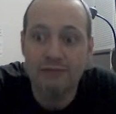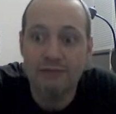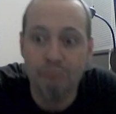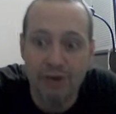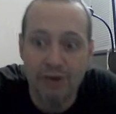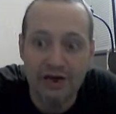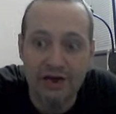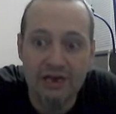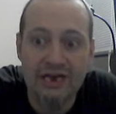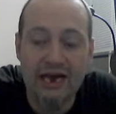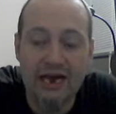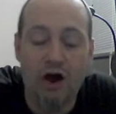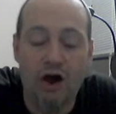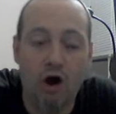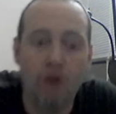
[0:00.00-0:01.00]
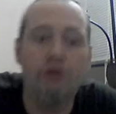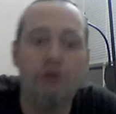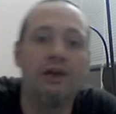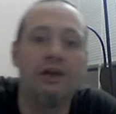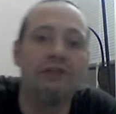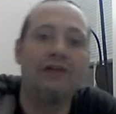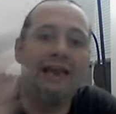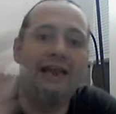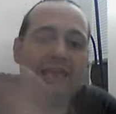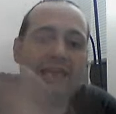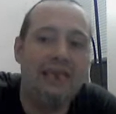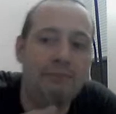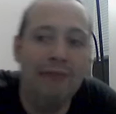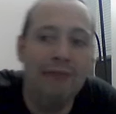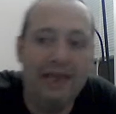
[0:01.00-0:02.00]
But are you going to let it
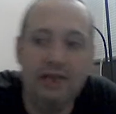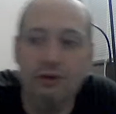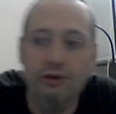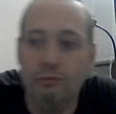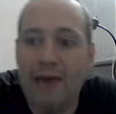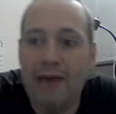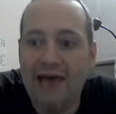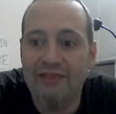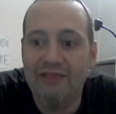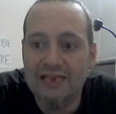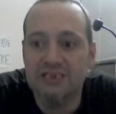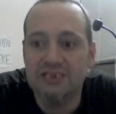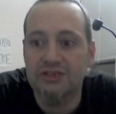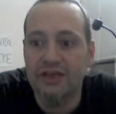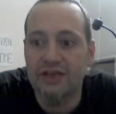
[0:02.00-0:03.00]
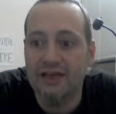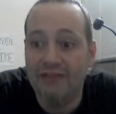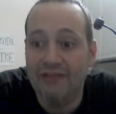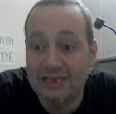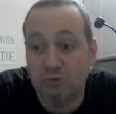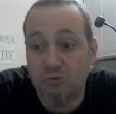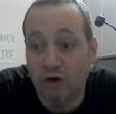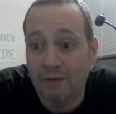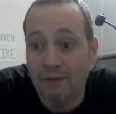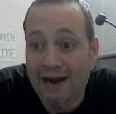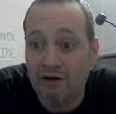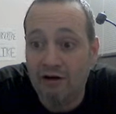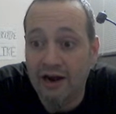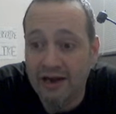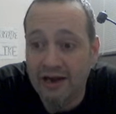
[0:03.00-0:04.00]
keep making you mad? That's the thing. And that's where I'm at
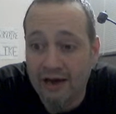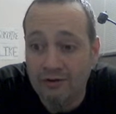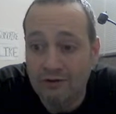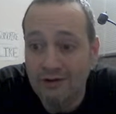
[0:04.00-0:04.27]
right now.